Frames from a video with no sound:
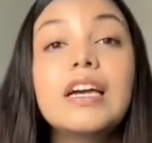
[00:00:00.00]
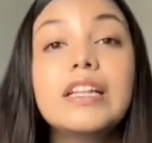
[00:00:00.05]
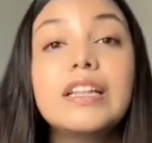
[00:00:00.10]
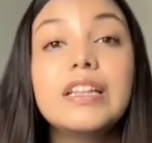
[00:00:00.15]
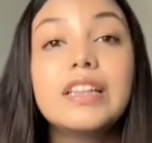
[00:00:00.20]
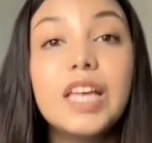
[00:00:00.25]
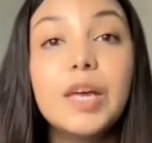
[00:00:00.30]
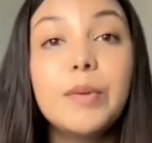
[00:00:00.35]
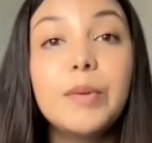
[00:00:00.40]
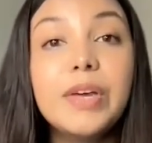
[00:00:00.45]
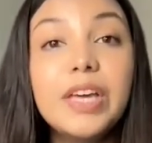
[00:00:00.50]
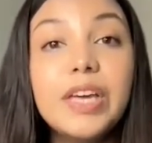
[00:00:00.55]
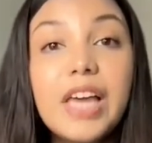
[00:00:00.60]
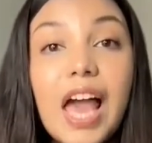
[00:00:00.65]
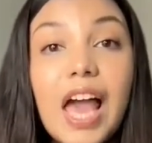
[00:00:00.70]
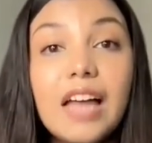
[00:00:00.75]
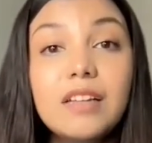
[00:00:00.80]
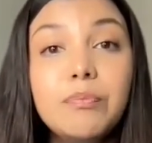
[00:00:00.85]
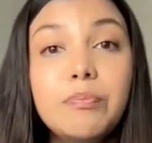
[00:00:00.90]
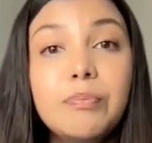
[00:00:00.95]
They
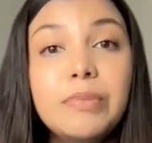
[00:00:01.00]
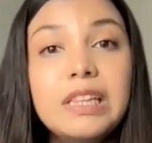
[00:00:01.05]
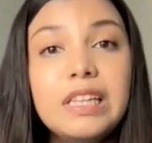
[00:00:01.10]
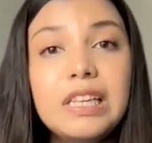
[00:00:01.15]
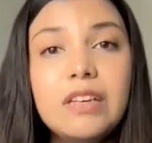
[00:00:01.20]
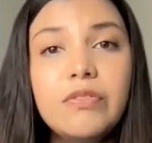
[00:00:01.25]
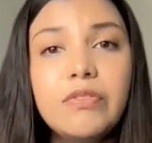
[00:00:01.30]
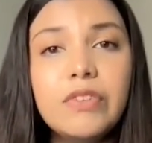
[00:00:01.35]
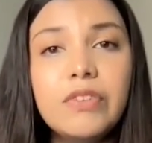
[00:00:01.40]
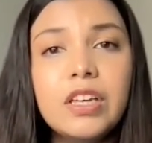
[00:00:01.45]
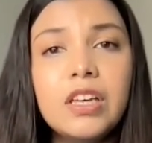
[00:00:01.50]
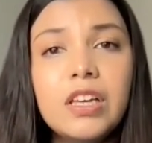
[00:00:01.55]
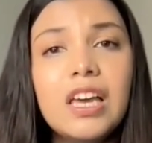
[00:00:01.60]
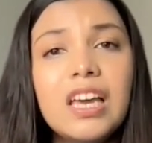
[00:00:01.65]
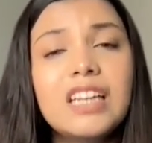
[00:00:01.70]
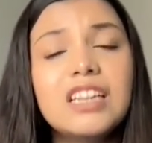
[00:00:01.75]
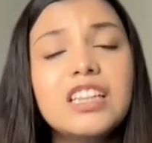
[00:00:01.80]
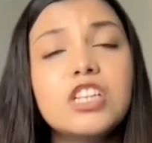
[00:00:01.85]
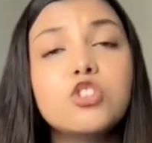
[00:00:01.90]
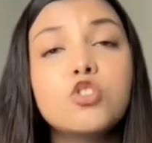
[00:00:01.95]
began believing
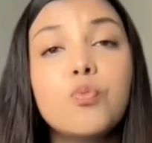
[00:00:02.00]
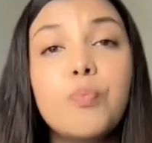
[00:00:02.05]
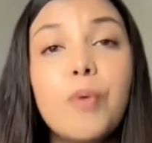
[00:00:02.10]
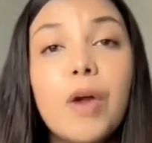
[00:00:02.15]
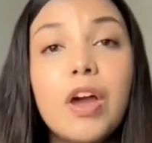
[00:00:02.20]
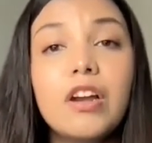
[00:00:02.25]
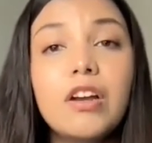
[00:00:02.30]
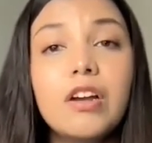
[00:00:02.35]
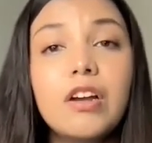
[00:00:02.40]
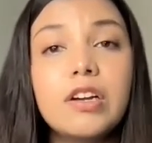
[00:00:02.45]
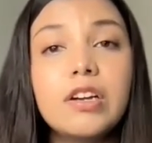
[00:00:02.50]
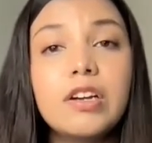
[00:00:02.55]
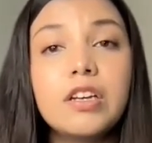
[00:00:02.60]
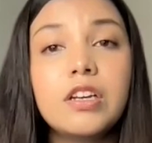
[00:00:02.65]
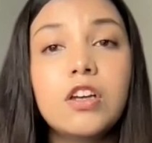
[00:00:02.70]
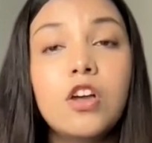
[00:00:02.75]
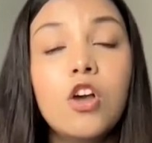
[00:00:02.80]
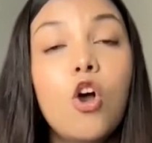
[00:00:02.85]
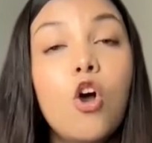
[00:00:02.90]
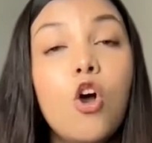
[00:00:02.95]
in the
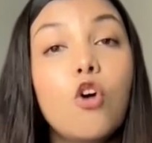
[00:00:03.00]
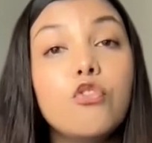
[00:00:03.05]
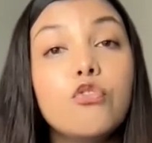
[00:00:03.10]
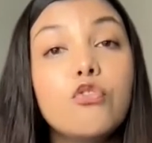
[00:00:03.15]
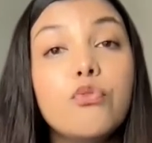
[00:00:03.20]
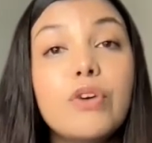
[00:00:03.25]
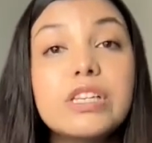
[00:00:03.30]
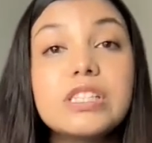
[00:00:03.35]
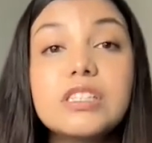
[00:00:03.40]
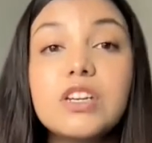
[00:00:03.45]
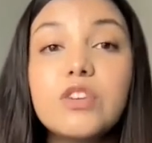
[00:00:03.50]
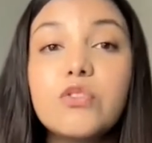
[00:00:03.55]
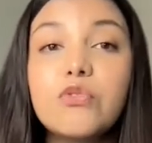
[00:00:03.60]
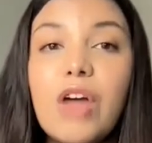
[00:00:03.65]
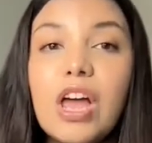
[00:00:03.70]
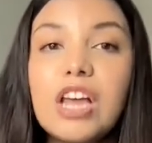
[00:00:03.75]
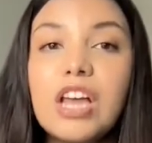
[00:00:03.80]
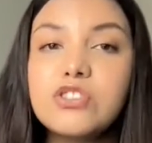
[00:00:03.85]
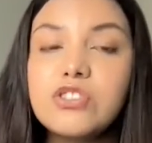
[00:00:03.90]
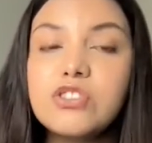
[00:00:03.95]
superiority of Western
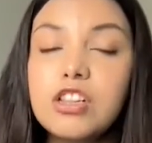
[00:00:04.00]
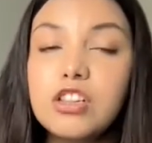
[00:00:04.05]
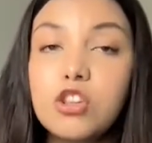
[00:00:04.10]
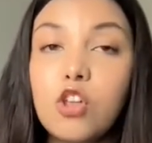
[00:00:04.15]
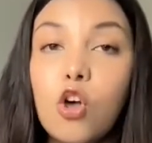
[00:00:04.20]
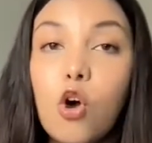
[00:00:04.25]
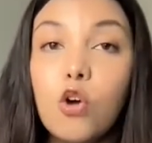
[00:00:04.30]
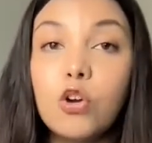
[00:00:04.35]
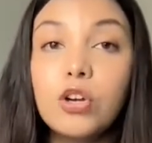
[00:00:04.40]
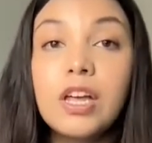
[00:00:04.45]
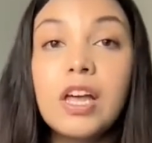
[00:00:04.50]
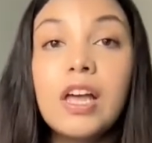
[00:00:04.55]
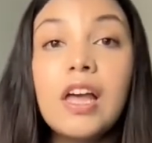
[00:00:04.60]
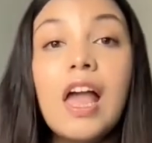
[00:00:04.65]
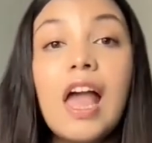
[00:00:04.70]
rational thought